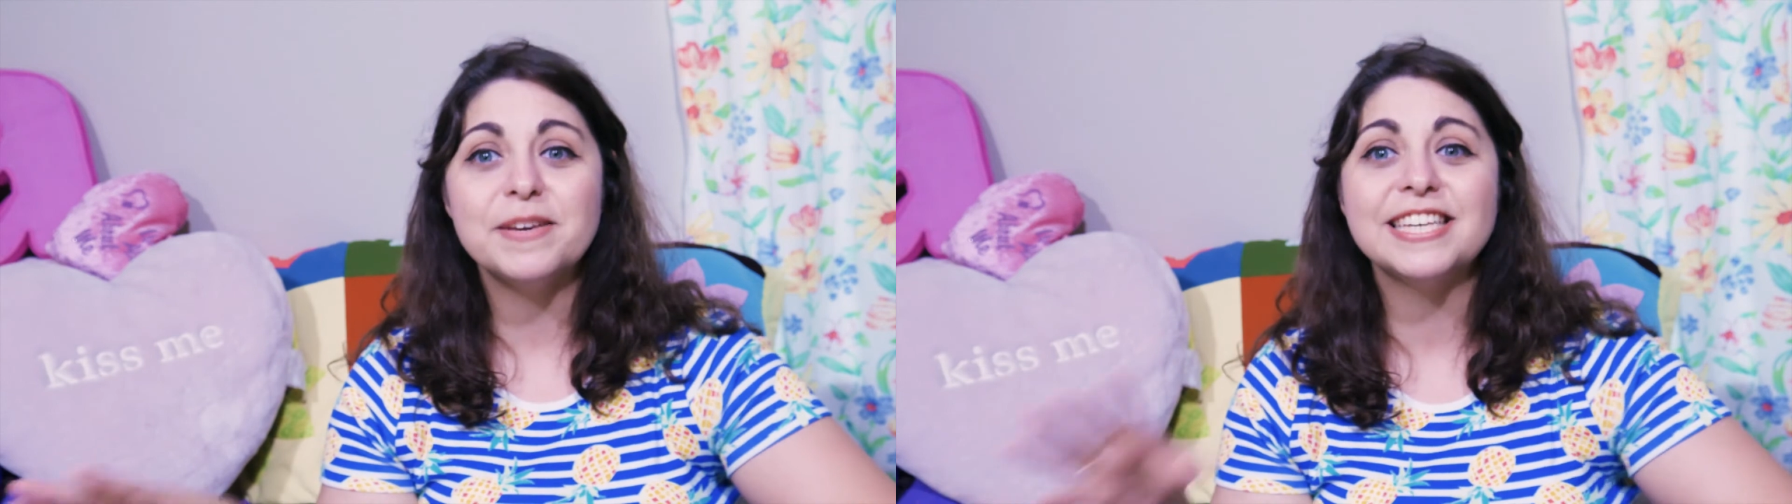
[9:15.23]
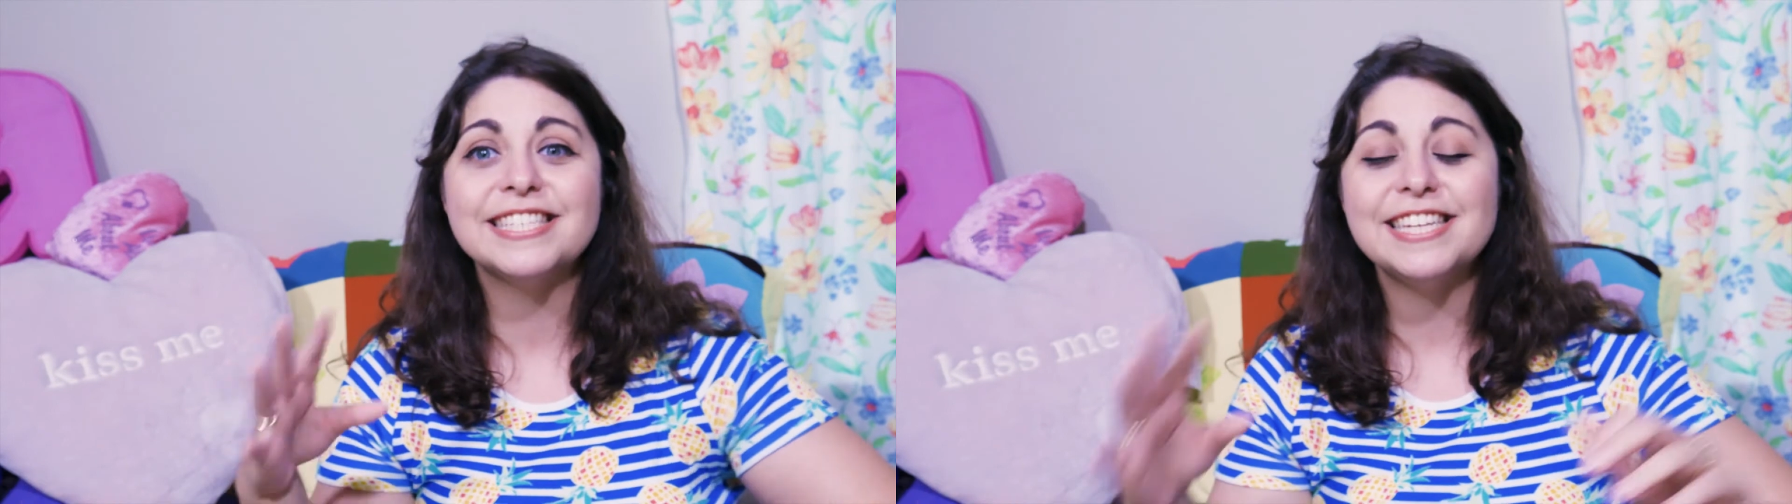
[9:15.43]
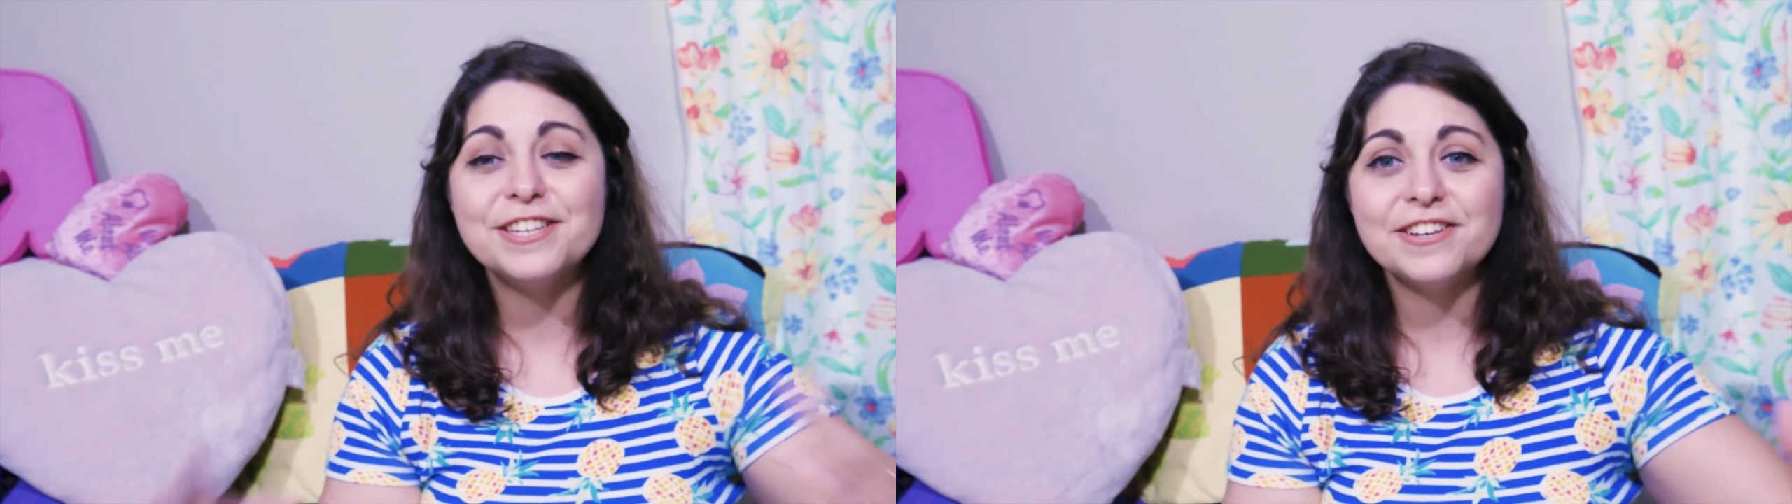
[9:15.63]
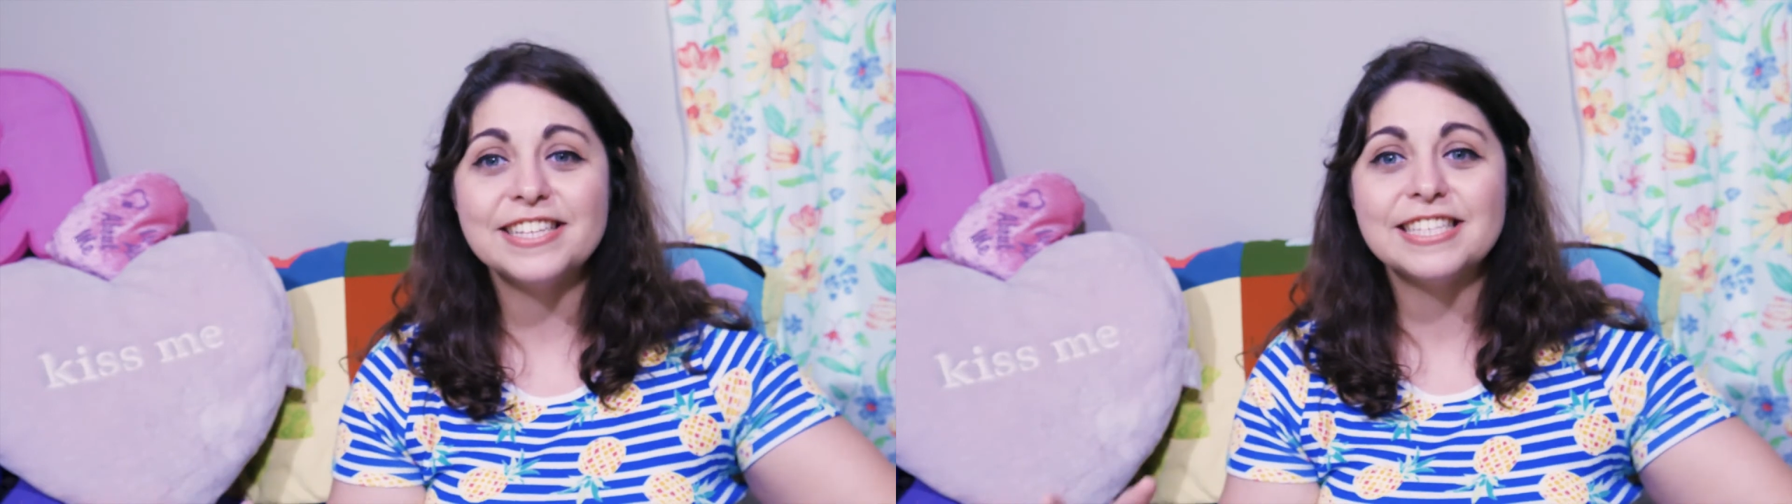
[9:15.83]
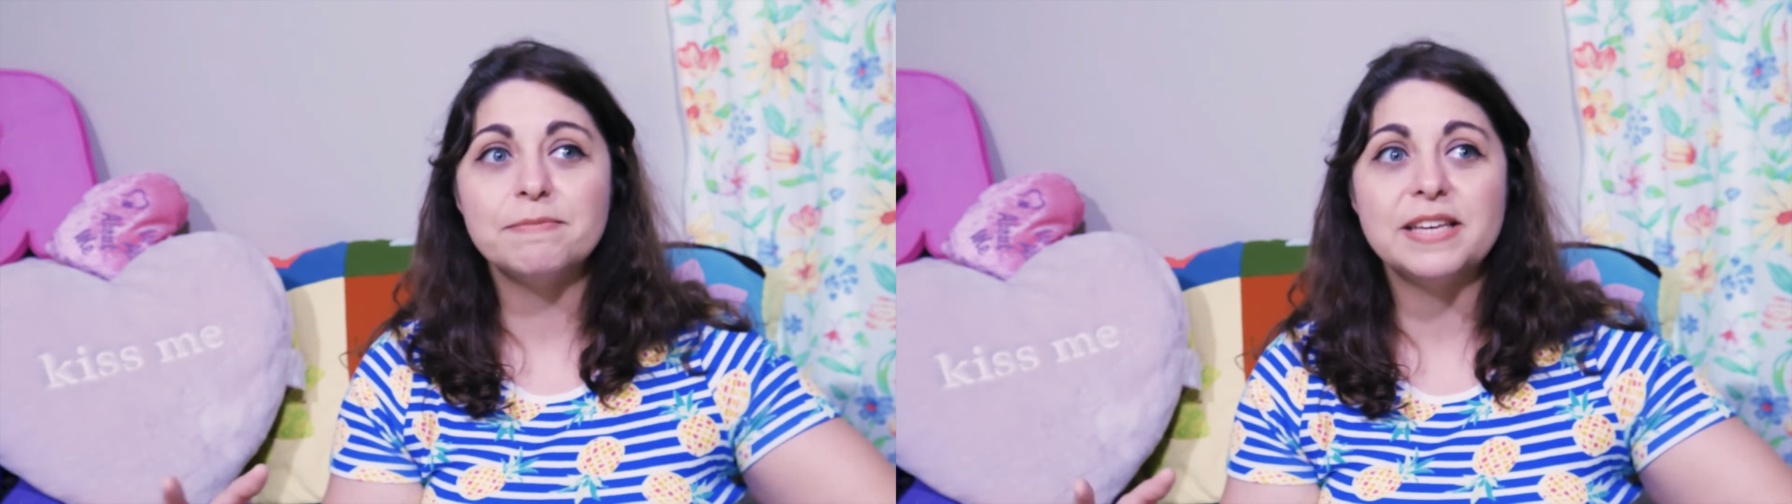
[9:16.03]
because then you
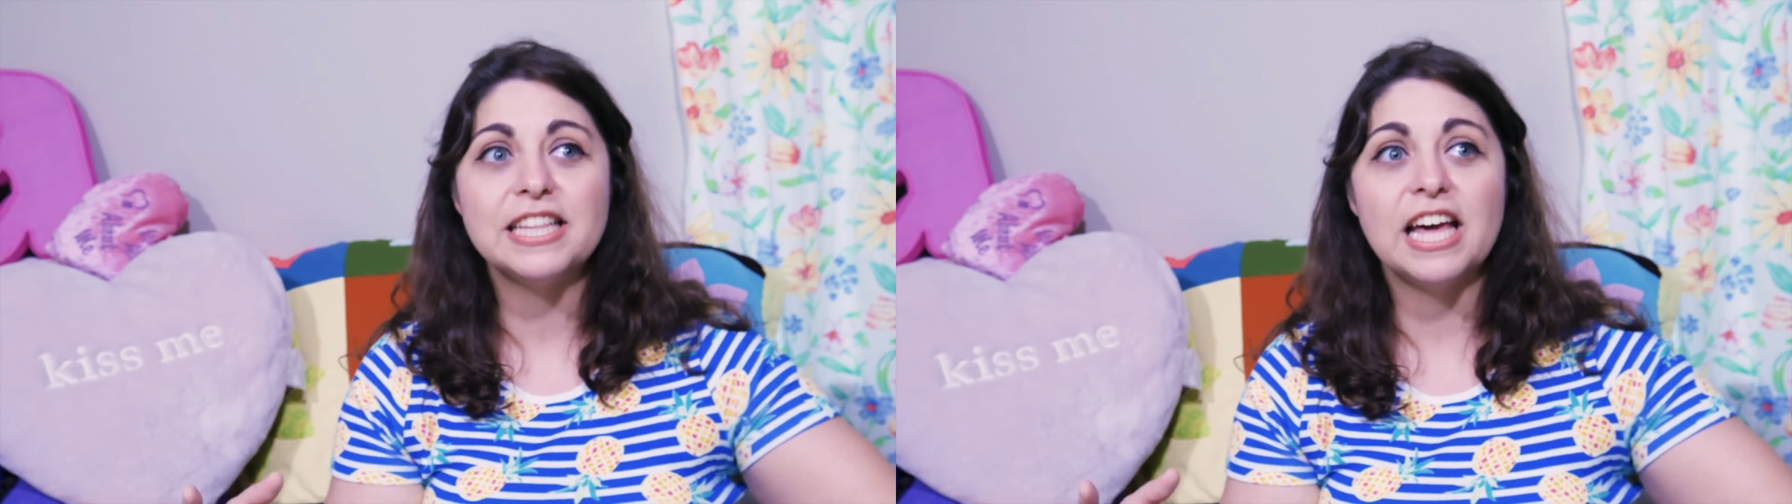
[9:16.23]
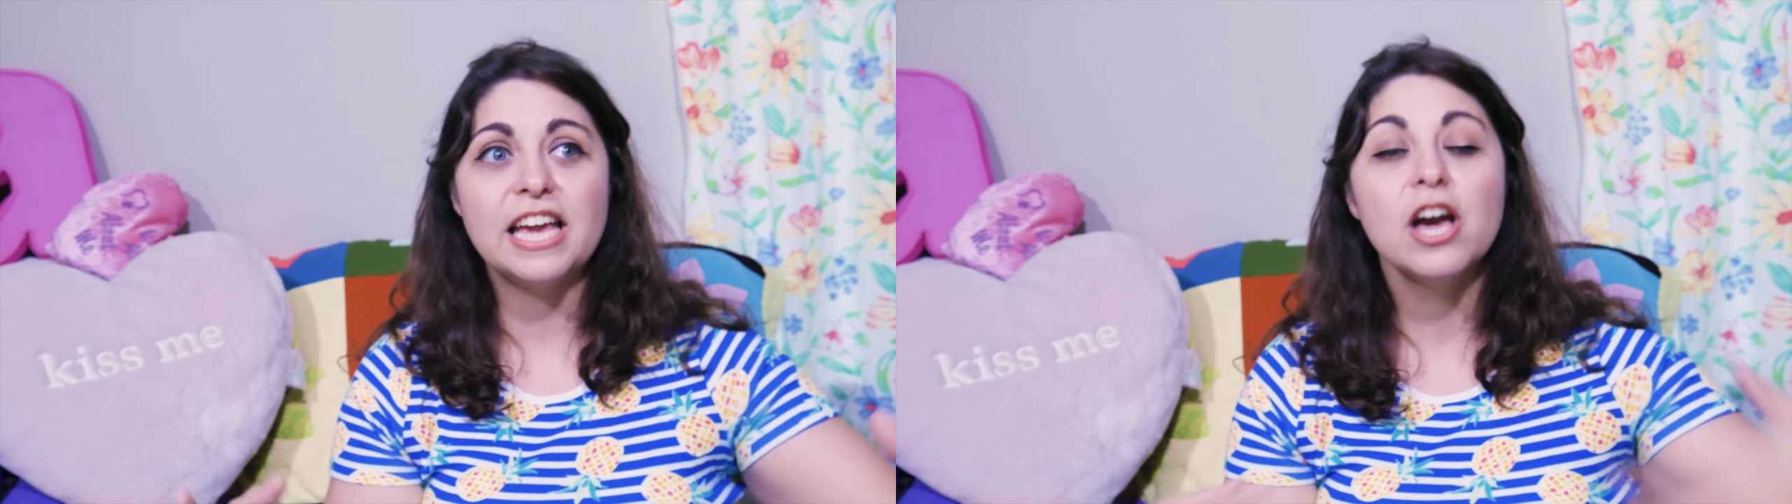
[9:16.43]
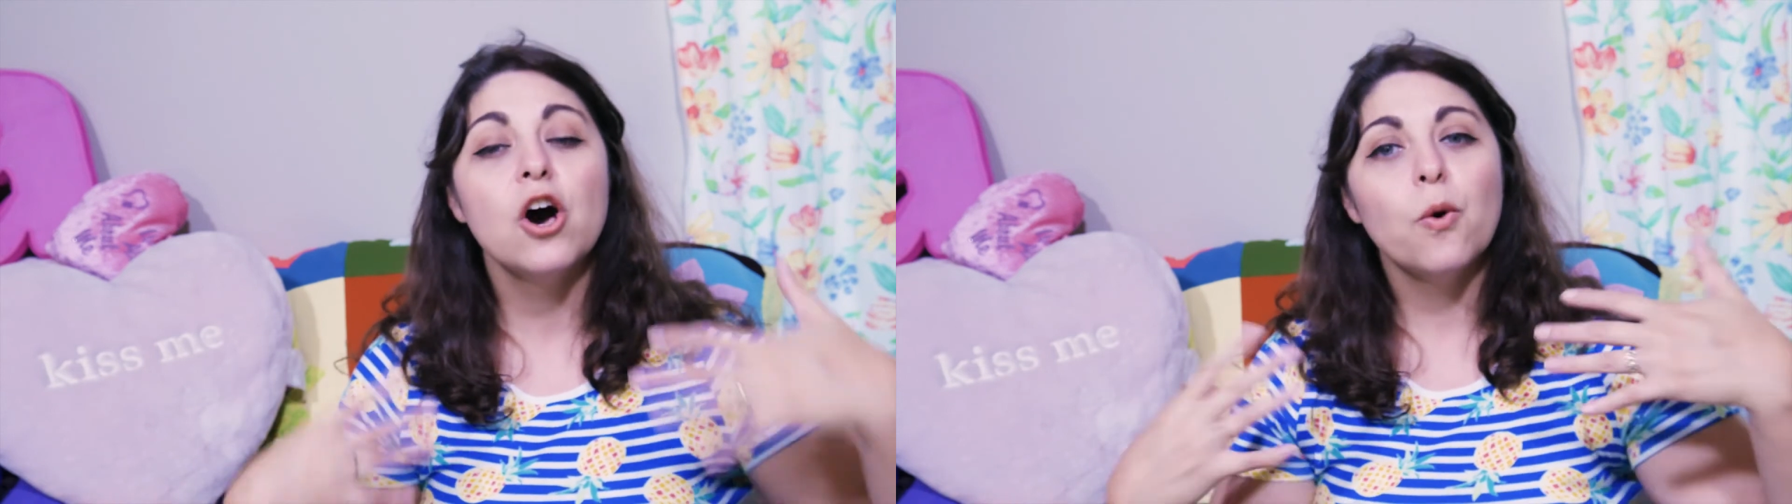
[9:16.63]
get to be like,